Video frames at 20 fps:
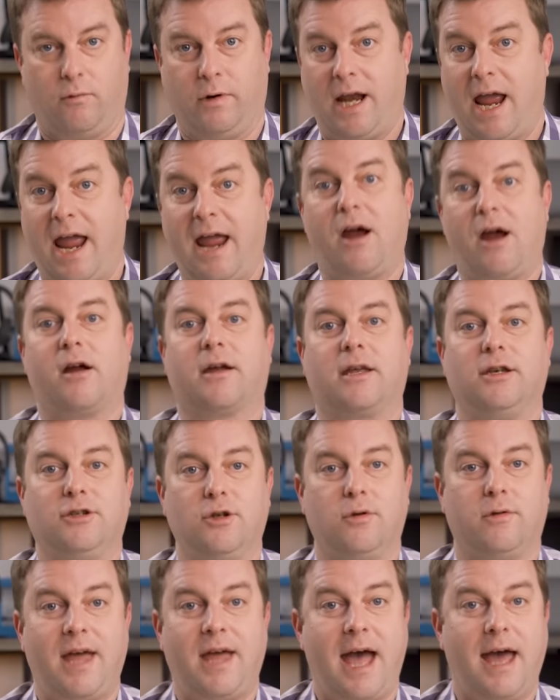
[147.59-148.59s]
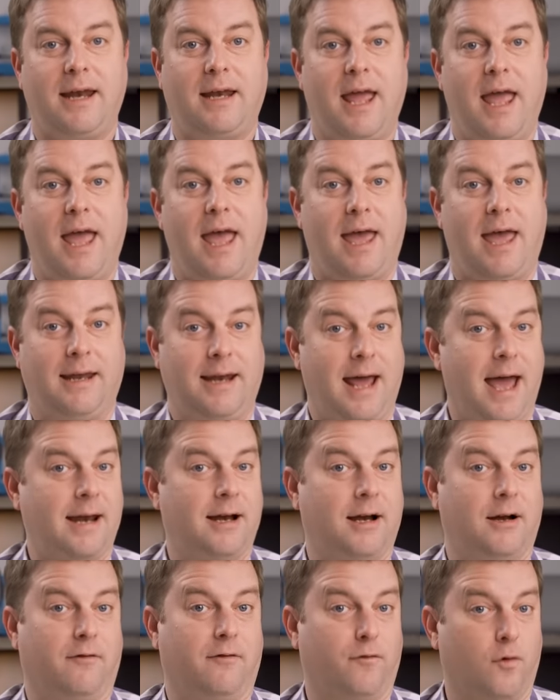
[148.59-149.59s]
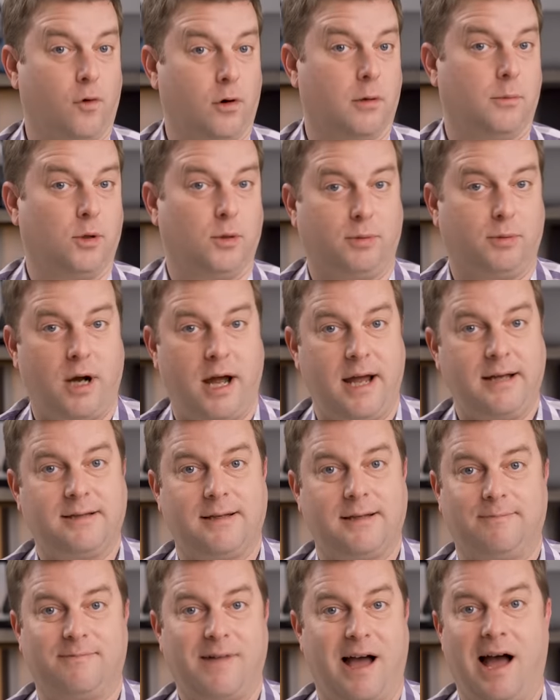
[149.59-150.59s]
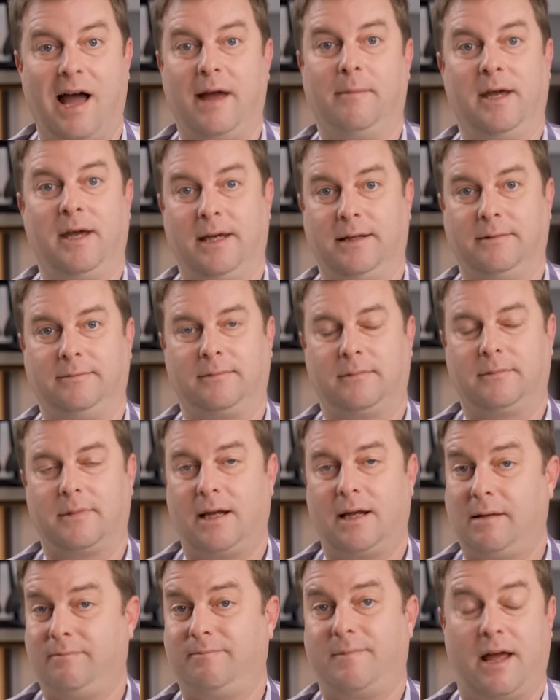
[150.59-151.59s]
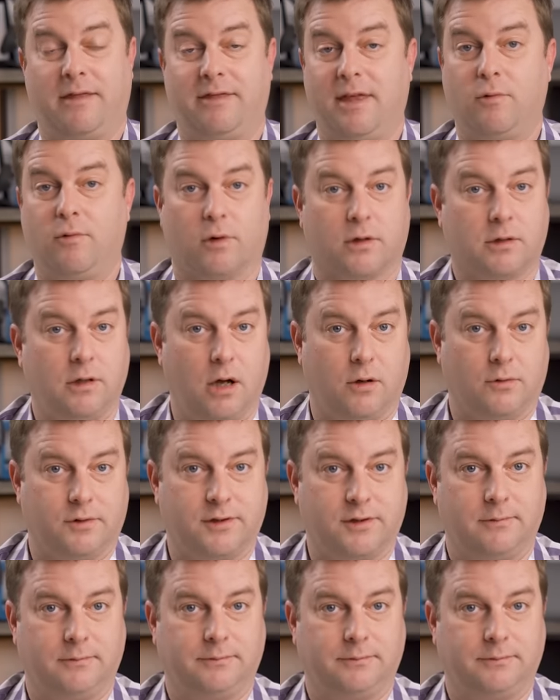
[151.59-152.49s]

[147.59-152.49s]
When AR can do that and at an affordable price, I'm in. And I think we're close.